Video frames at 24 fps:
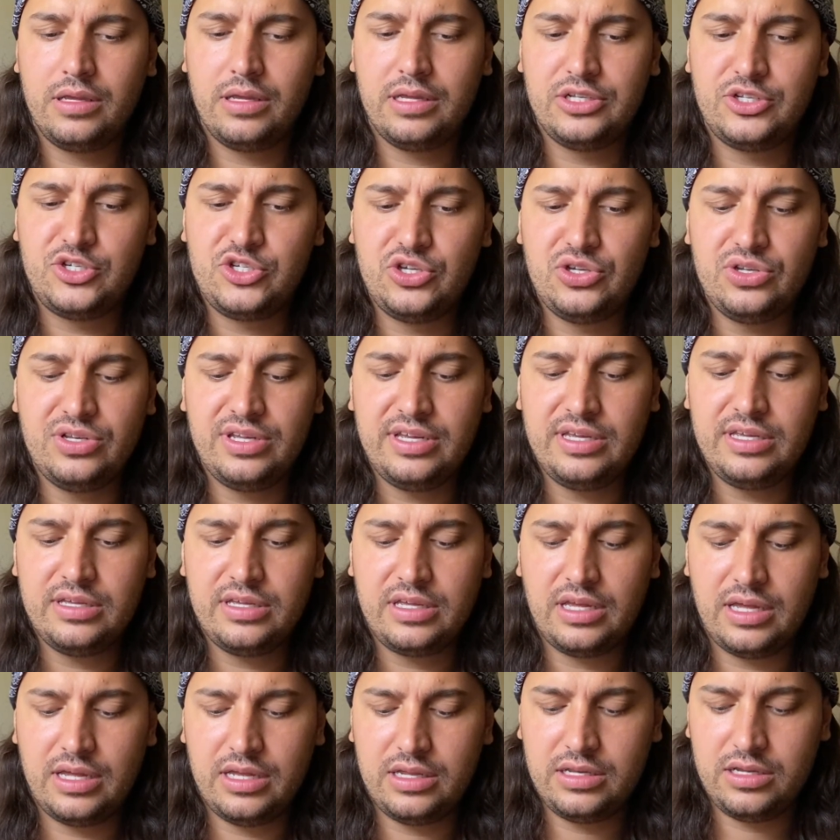It's unique,
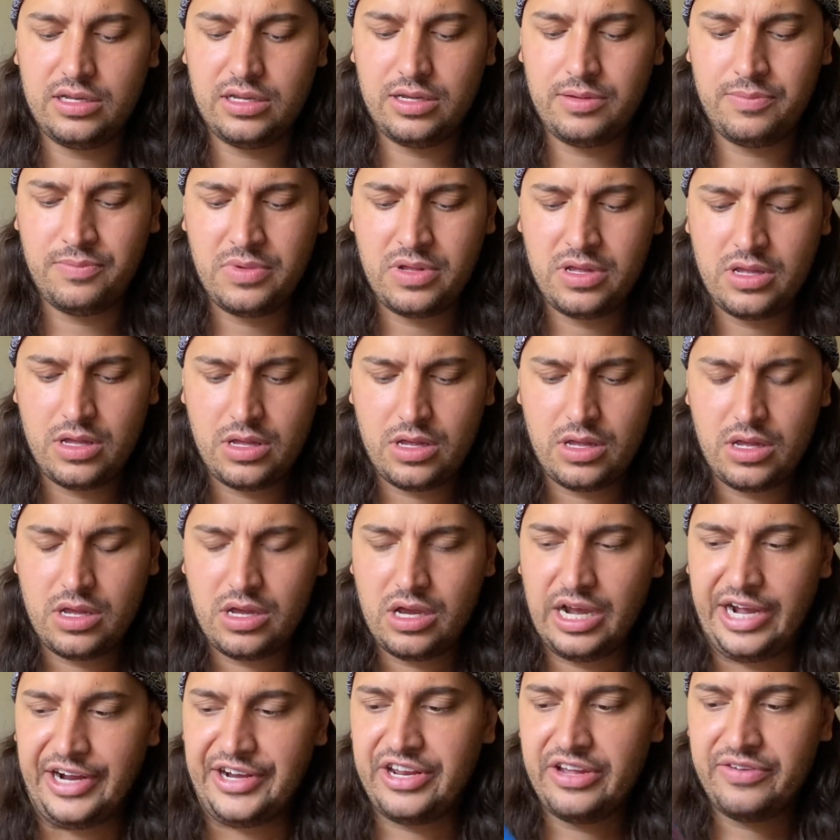and
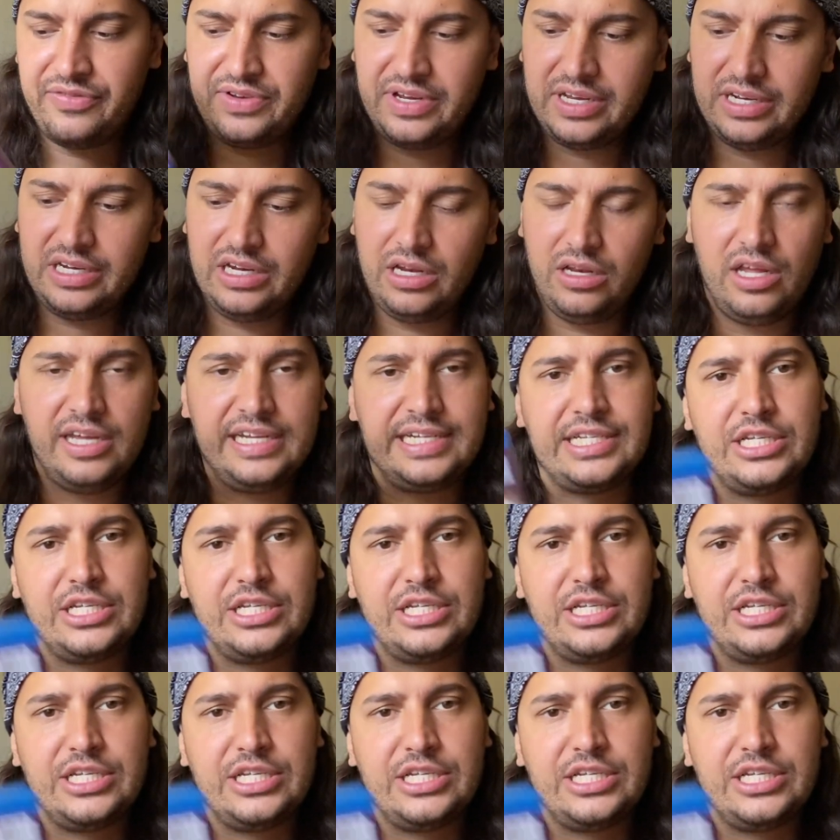I definitely like